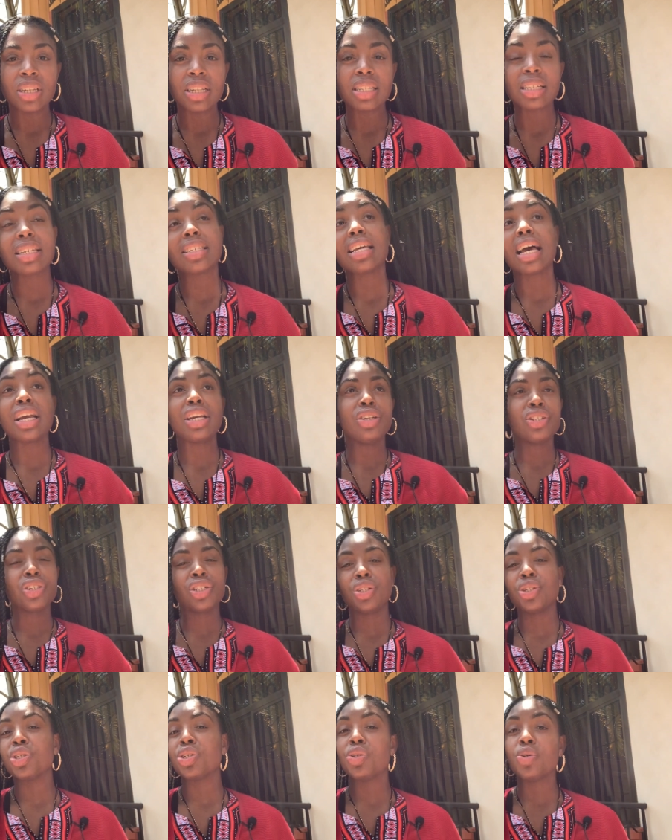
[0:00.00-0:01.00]
because I usually
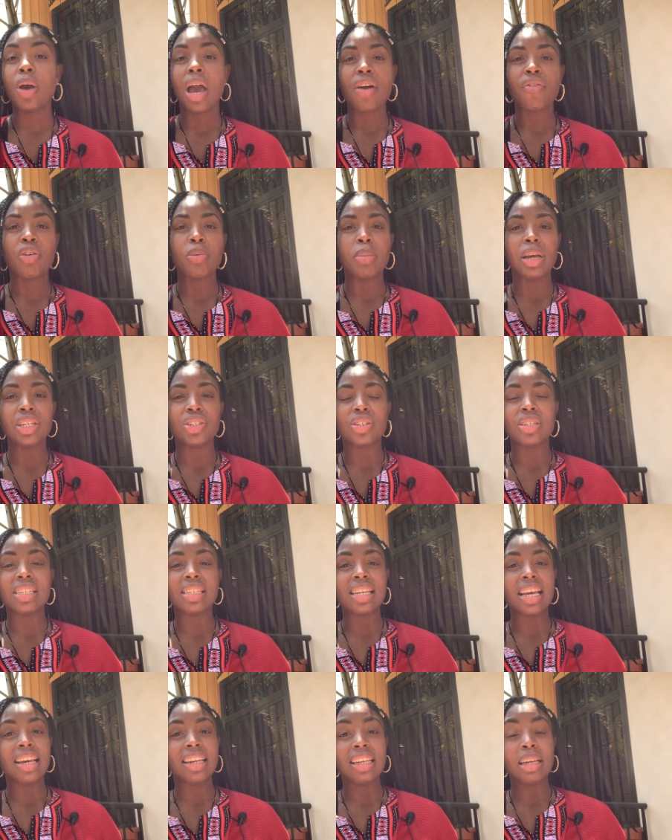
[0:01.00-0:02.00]
just do affirmations
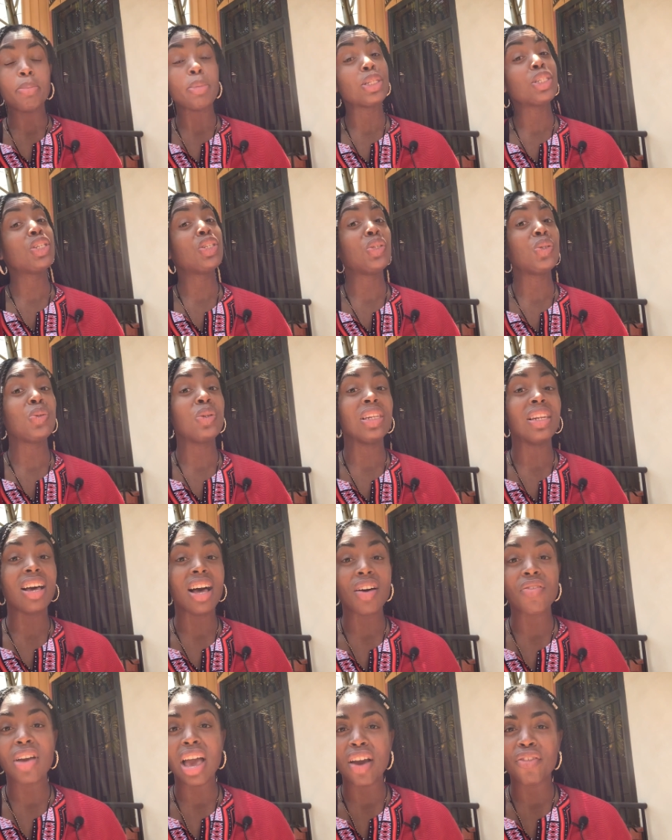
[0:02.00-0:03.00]
daily, but to do
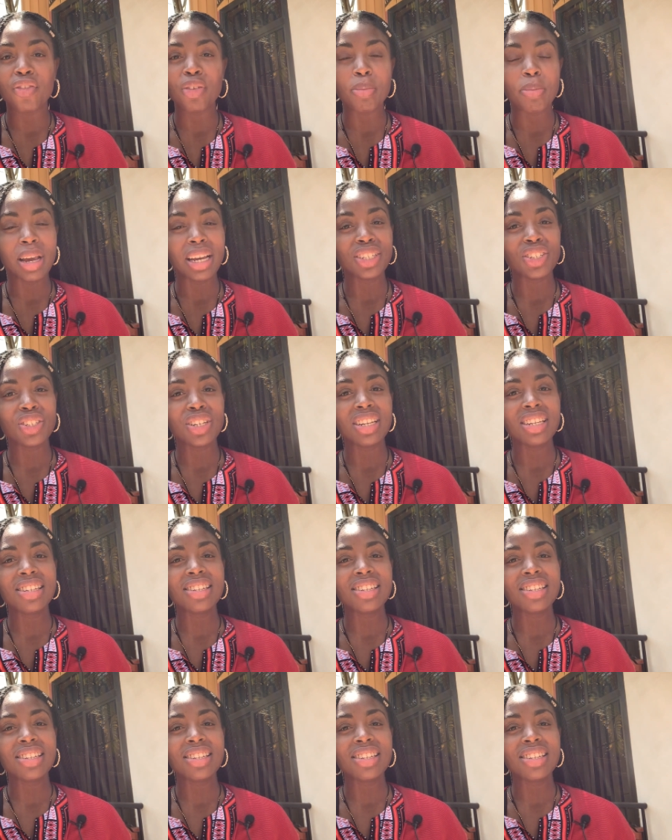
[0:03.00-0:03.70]
love affirmations